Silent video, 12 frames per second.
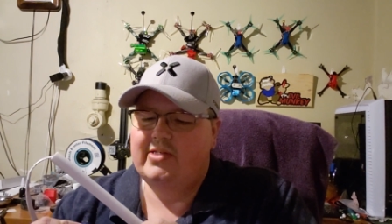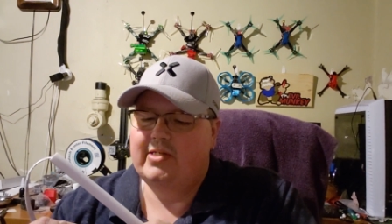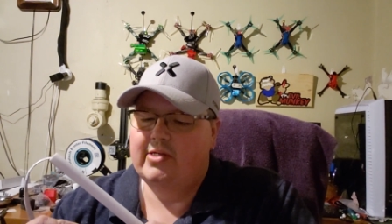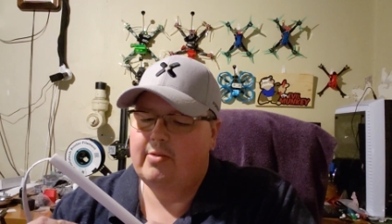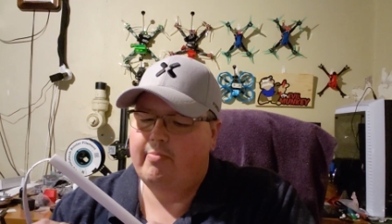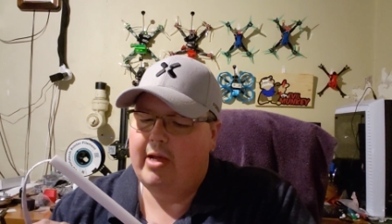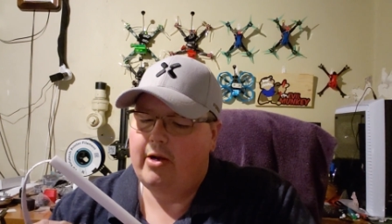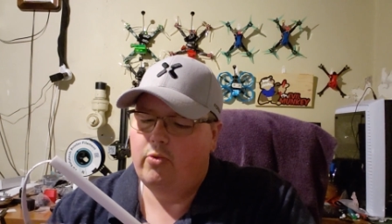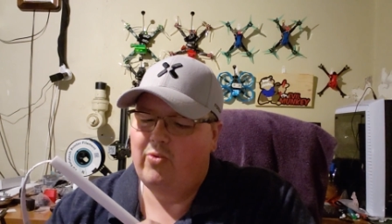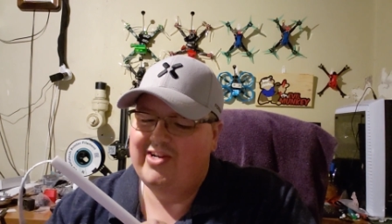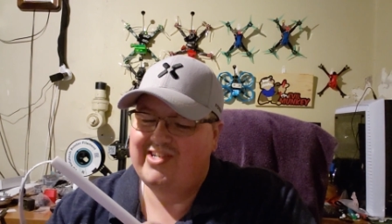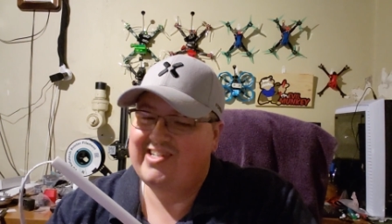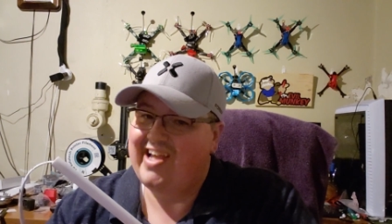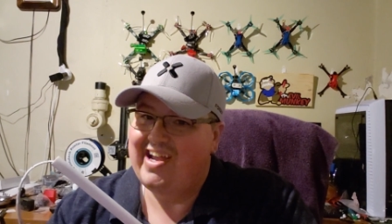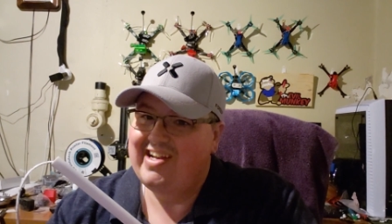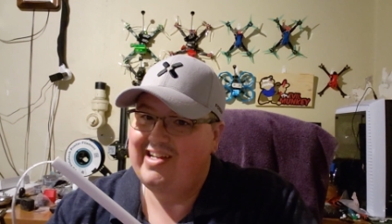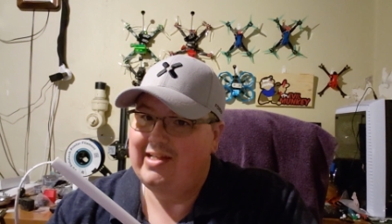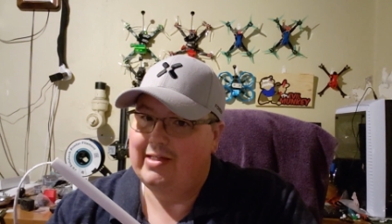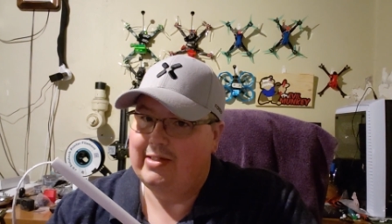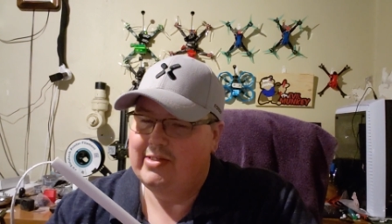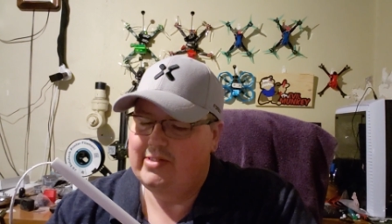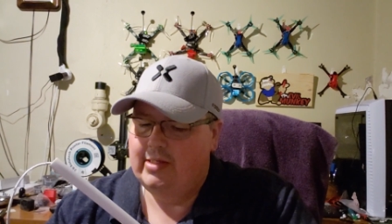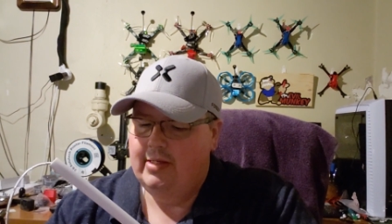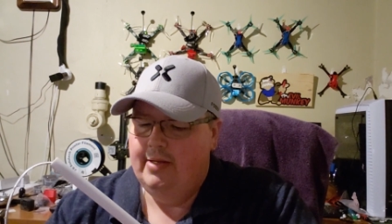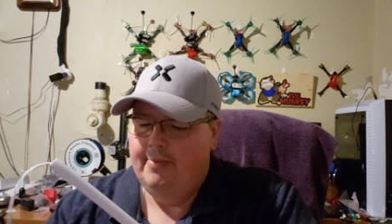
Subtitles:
It doesn't matter which side it is.